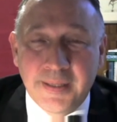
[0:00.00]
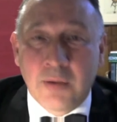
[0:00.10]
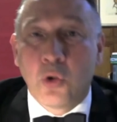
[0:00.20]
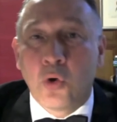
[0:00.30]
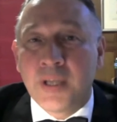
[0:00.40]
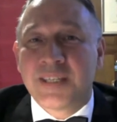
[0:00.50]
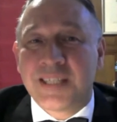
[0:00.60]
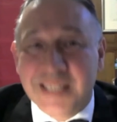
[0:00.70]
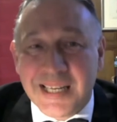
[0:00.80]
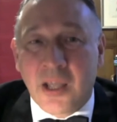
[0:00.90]
Now, Lloyds
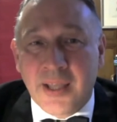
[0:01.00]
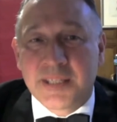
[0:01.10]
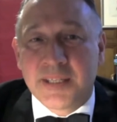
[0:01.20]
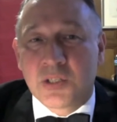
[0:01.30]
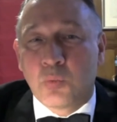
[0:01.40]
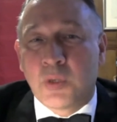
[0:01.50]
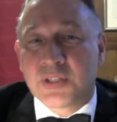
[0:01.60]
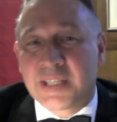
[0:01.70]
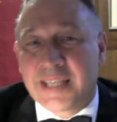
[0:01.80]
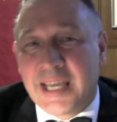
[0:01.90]
is delighted to
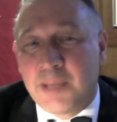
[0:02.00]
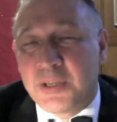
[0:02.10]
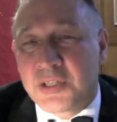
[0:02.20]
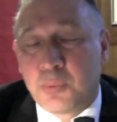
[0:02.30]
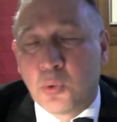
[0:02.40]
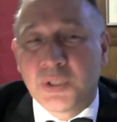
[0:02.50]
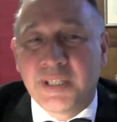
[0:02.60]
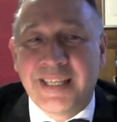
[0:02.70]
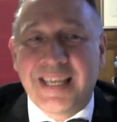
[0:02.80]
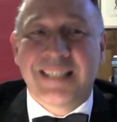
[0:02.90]
once again be
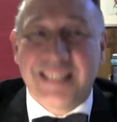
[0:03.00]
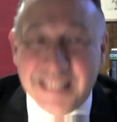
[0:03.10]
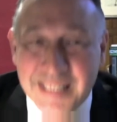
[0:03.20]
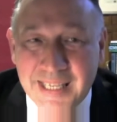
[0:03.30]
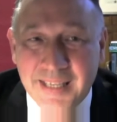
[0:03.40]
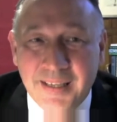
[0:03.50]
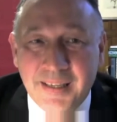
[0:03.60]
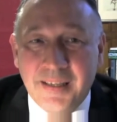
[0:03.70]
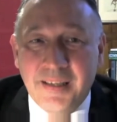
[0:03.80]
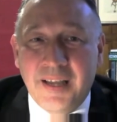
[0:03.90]
supporting the ACT
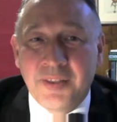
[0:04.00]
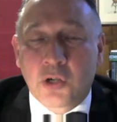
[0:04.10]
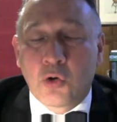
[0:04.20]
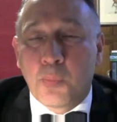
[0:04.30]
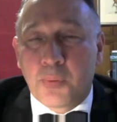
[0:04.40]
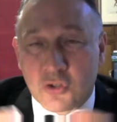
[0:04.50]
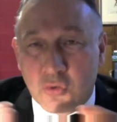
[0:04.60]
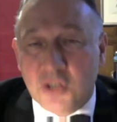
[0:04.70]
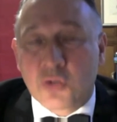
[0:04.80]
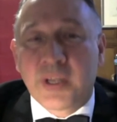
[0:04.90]
and the corporate
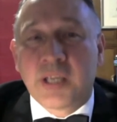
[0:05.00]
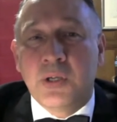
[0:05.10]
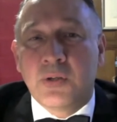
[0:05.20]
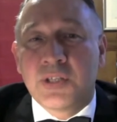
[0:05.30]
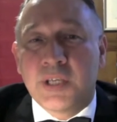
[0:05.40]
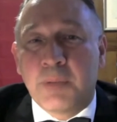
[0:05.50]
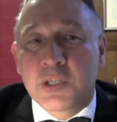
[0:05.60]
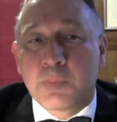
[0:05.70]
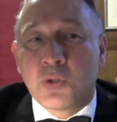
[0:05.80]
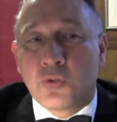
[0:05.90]
treasury community
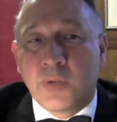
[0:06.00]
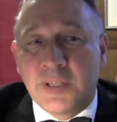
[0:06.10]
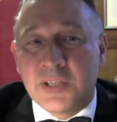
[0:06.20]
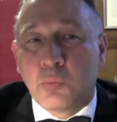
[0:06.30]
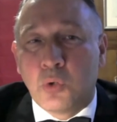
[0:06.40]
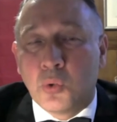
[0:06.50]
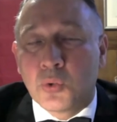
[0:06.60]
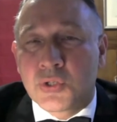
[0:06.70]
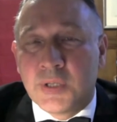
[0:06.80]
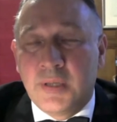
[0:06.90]
by sponsoring these
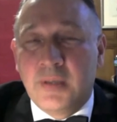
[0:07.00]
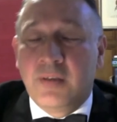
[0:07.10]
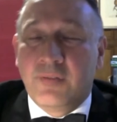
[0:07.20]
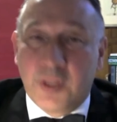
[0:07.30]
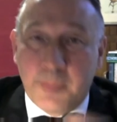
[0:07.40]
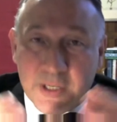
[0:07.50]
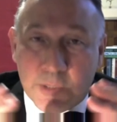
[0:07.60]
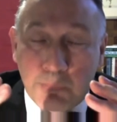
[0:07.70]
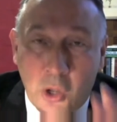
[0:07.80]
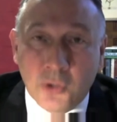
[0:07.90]
awards for the
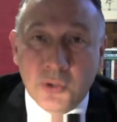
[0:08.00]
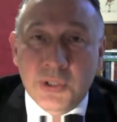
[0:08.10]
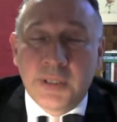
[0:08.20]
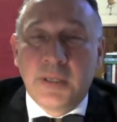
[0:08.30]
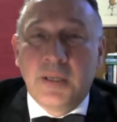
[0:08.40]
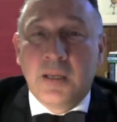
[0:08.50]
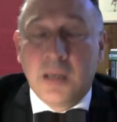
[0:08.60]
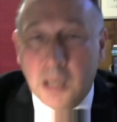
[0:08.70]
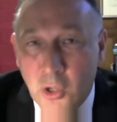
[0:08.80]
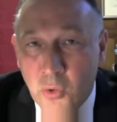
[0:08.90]
best bond,
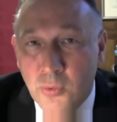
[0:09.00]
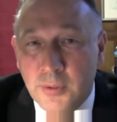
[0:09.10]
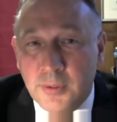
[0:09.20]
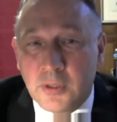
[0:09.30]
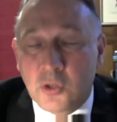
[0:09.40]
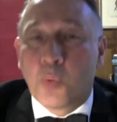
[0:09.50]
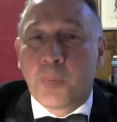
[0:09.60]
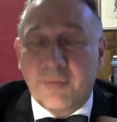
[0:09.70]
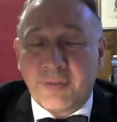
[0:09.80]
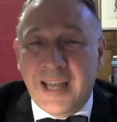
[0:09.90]
loan,
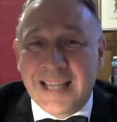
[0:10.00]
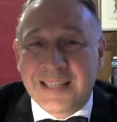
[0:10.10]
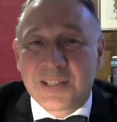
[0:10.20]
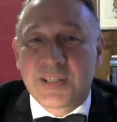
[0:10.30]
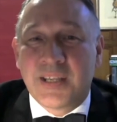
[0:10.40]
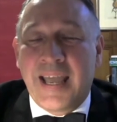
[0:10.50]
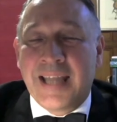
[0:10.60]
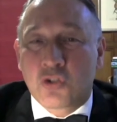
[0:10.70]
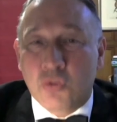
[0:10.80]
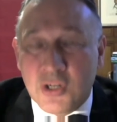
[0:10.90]
corporate finance
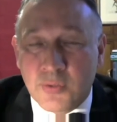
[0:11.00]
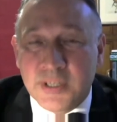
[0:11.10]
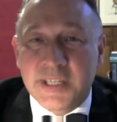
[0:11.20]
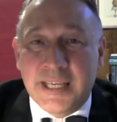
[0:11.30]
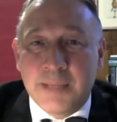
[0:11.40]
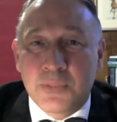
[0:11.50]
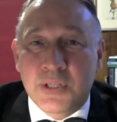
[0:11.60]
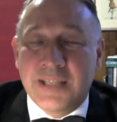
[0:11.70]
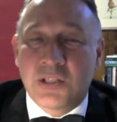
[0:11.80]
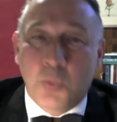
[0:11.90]
and treasury
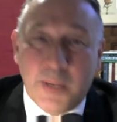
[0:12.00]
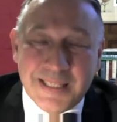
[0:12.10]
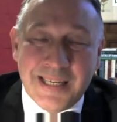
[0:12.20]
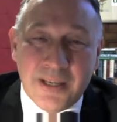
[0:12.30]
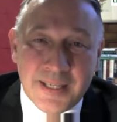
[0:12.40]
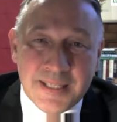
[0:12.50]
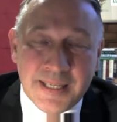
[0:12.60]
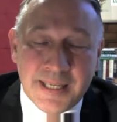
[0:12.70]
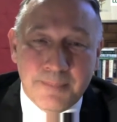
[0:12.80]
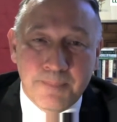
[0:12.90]
teams in
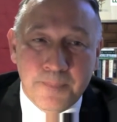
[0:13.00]
2019.